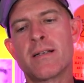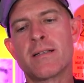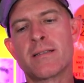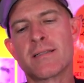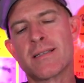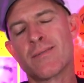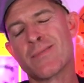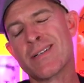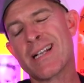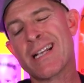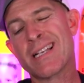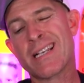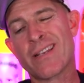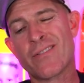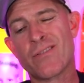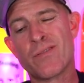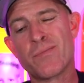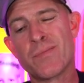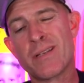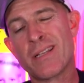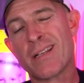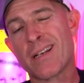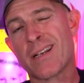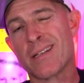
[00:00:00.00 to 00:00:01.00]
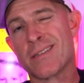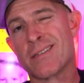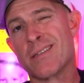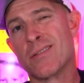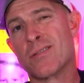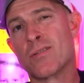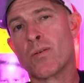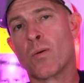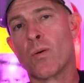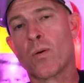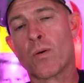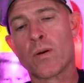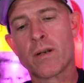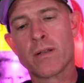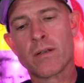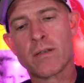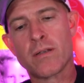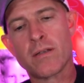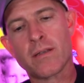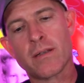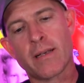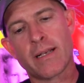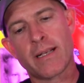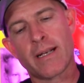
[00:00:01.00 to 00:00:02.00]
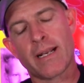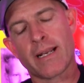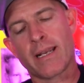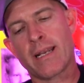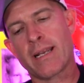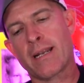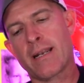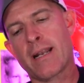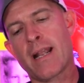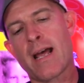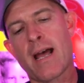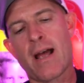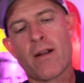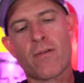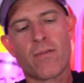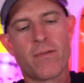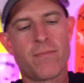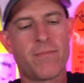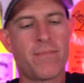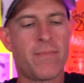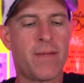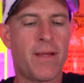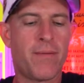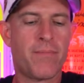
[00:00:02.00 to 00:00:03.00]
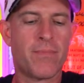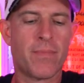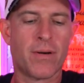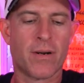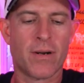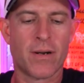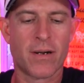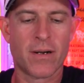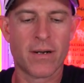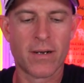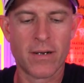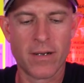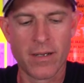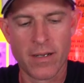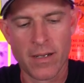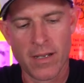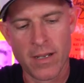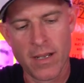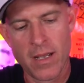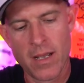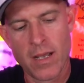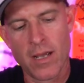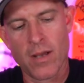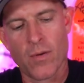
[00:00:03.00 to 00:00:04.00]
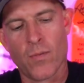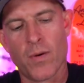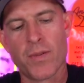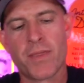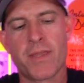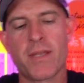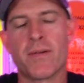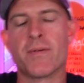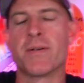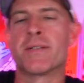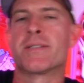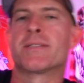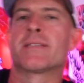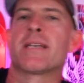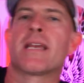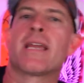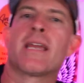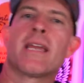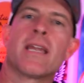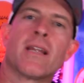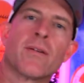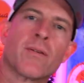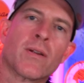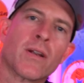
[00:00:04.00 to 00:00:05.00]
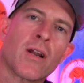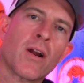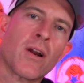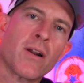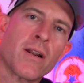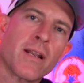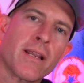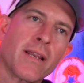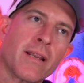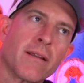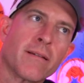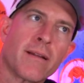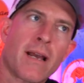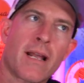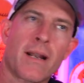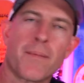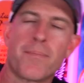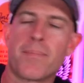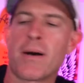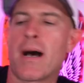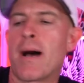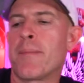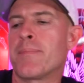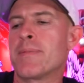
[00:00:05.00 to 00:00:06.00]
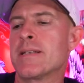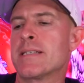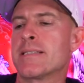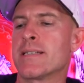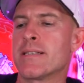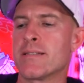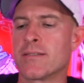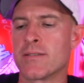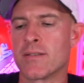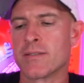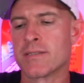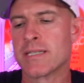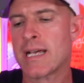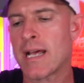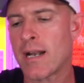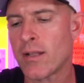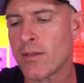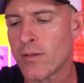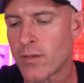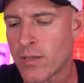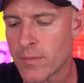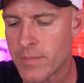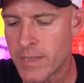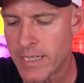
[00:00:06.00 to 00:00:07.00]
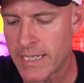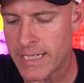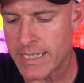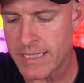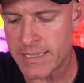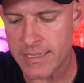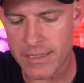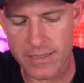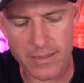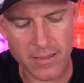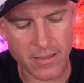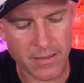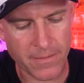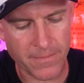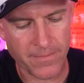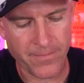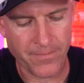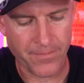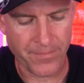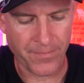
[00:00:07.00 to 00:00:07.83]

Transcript: Someone had given me like a tutorial and I cannot remember what they were saying regarding how to pop these insoles out a little bit easier.